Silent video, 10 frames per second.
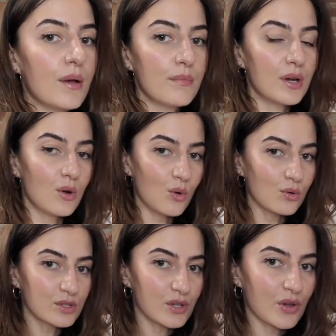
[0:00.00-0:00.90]
but
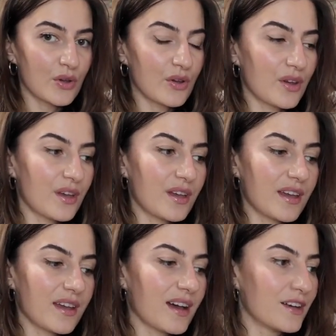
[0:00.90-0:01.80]
also
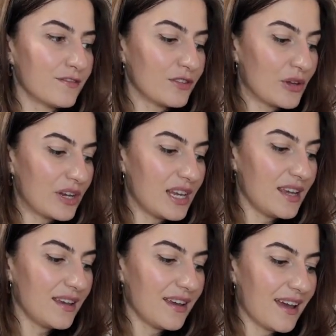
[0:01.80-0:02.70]
kind of
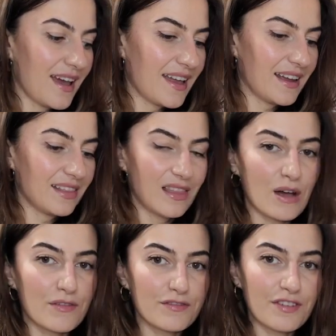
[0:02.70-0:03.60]
flirty. And I
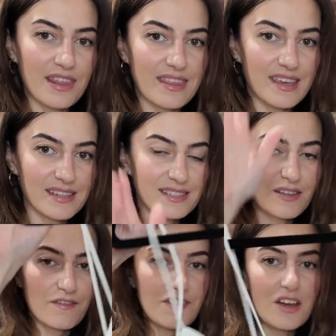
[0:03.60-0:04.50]
love this.
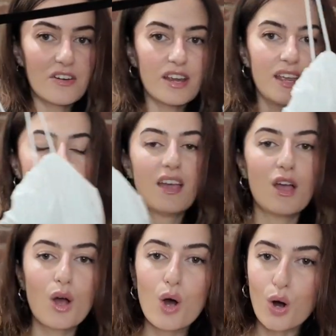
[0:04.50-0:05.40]
Very
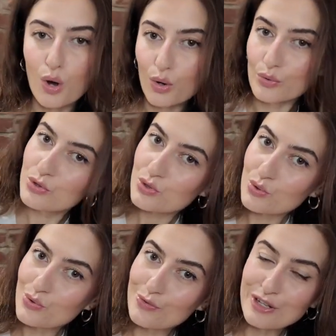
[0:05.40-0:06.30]
old
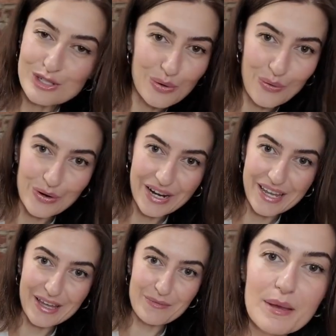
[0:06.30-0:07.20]
school
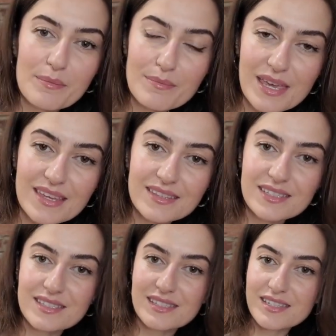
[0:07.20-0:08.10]
Victorian
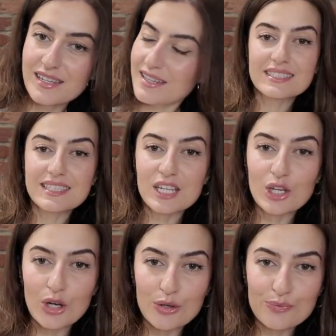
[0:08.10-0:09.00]
meets city
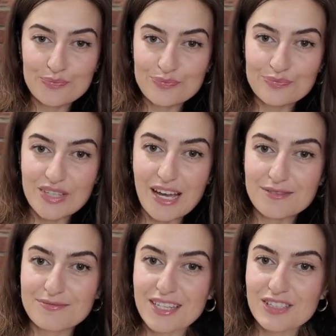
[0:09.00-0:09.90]
girl. Yeah.
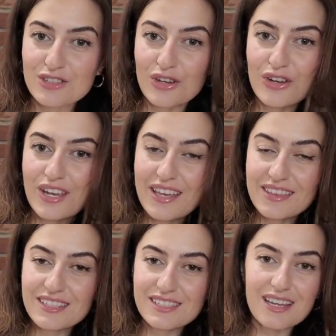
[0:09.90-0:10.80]
So
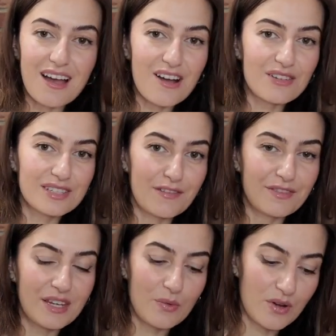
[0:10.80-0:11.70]
this style
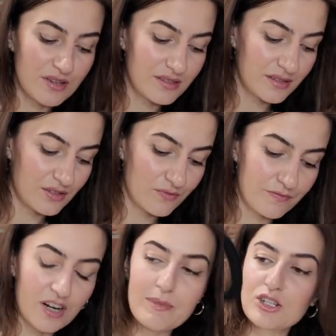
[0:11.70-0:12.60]
definitely was
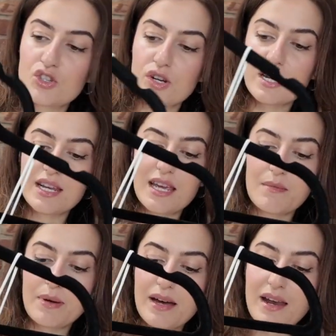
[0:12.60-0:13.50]
very much trending,
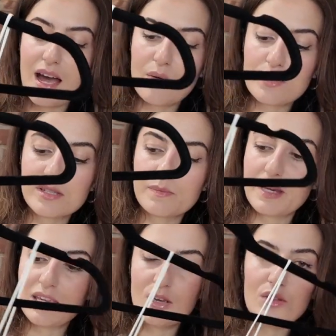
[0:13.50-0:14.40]
but I was
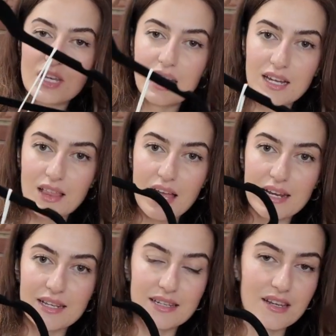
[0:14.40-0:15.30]
picky on the
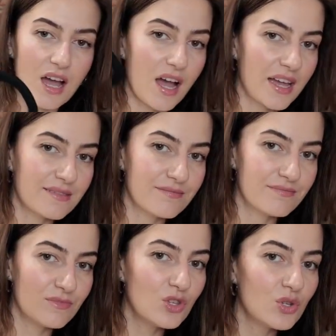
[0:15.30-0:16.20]
neckline and I
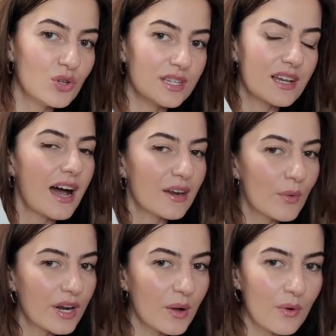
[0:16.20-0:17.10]
knew kind of
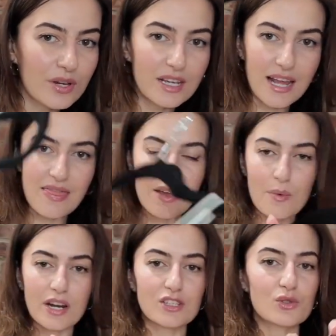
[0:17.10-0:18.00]
what I wanted, and then
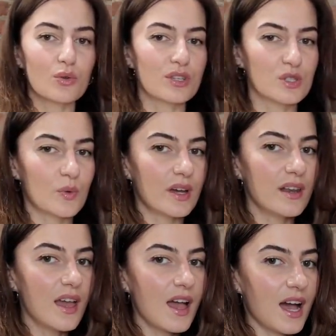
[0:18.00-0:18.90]
when I saw this one,
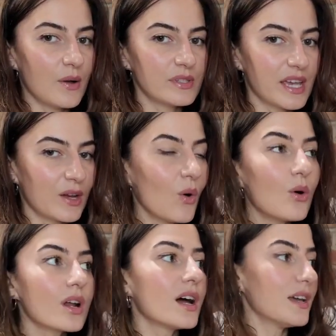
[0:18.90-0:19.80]
I was like, order